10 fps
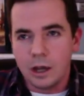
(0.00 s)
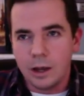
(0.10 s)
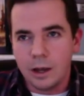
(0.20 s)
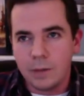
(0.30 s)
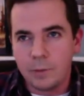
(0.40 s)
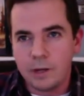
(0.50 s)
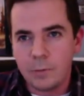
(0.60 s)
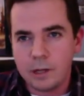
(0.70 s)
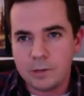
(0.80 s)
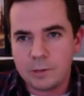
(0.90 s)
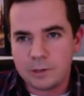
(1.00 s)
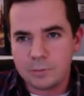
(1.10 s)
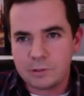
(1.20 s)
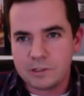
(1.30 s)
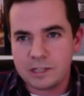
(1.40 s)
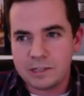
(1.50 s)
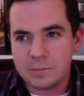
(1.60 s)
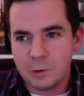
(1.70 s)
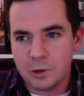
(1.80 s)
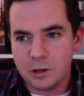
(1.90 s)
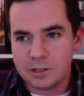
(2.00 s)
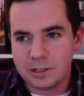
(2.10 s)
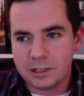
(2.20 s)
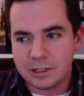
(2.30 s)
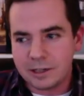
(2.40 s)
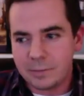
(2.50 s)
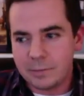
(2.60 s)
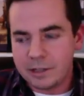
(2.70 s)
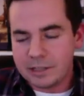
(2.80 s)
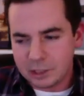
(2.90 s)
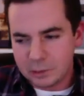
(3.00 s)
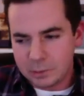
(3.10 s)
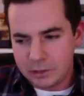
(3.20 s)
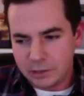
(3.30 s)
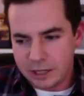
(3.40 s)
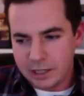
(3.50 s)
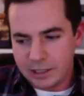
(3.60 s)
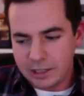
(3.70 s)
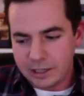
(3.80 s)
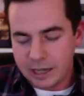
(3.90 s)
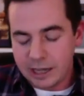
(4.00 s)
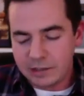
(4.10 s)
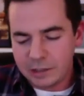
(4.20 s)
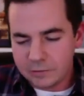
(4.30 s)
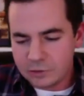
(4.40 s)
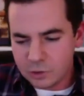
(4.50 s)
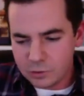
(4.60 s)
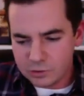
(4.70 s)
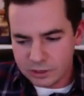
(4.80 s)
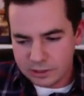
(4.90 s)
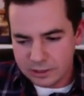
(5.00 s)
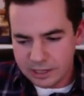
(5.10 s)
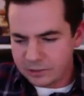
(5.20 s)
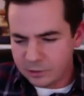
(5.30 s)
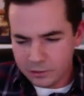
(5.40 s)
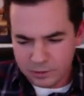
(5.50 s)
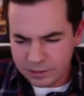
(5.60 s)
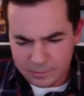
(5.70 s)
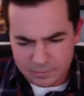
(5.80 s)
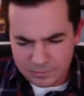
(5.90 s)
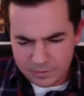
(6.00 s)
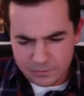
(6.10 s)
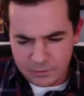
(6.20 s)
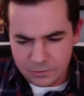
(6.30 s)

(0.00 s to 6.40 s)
but I wanted to present it more as like a documentary. I love shows like I don't know if you